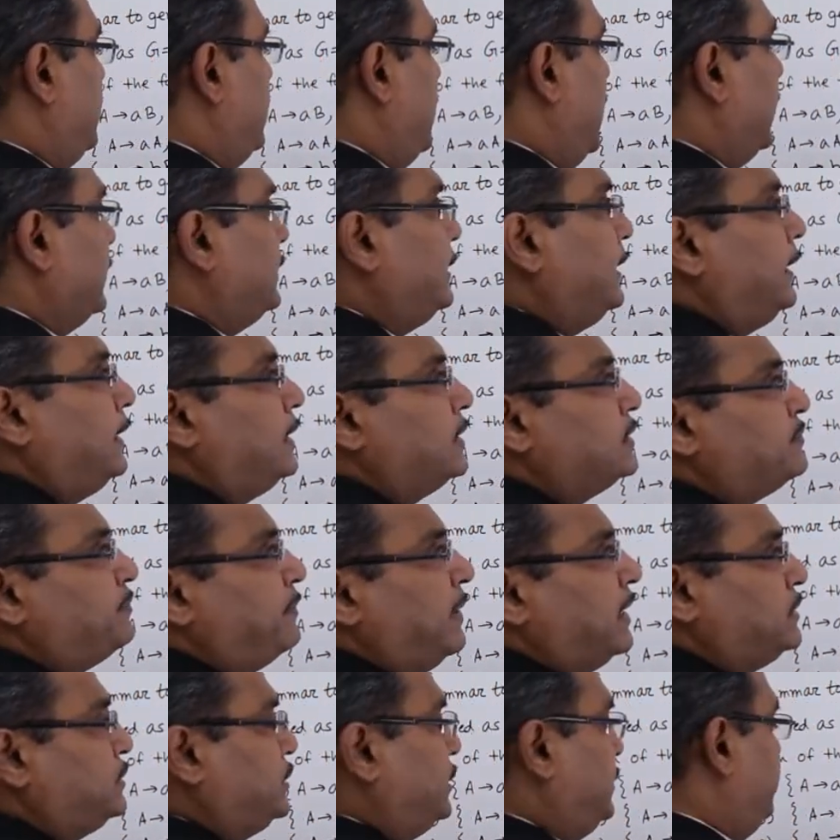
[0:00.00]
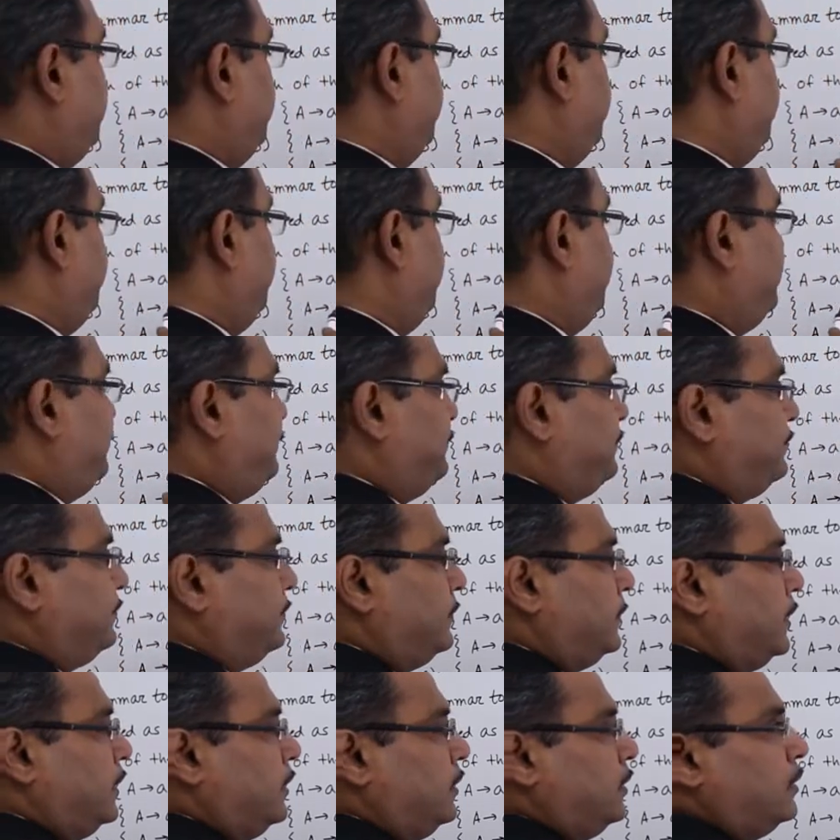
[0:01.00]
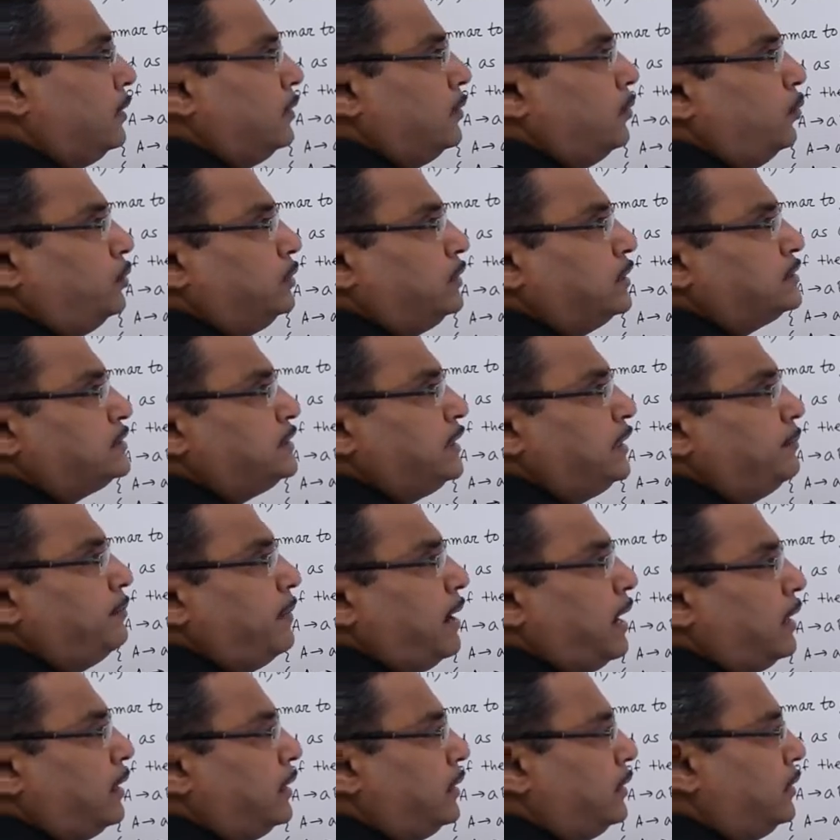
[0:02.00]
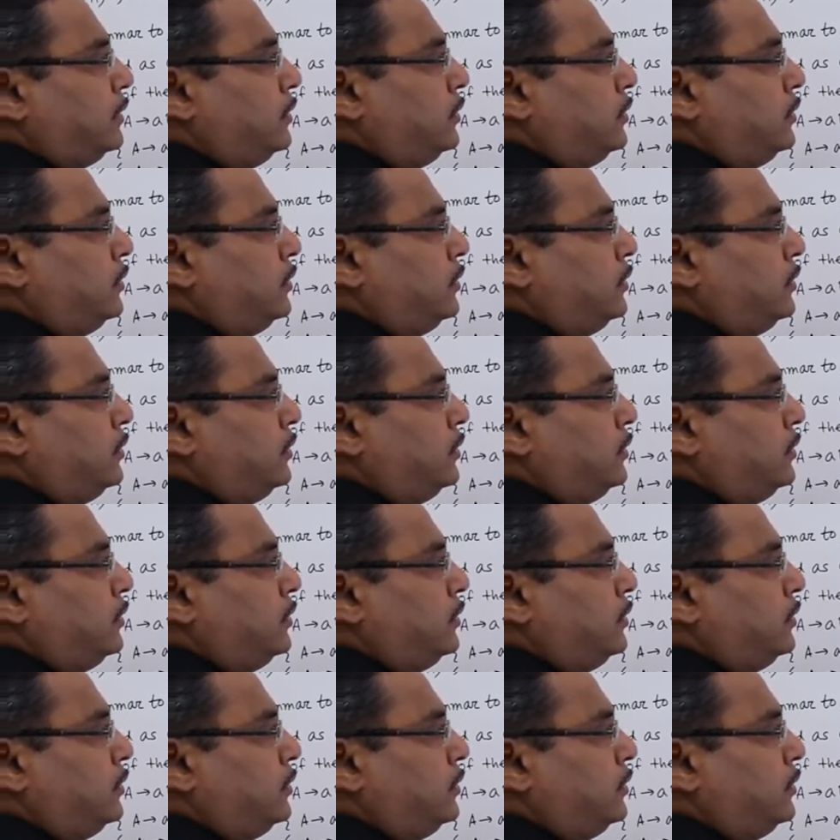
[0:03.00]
I think it is matching with the sigma.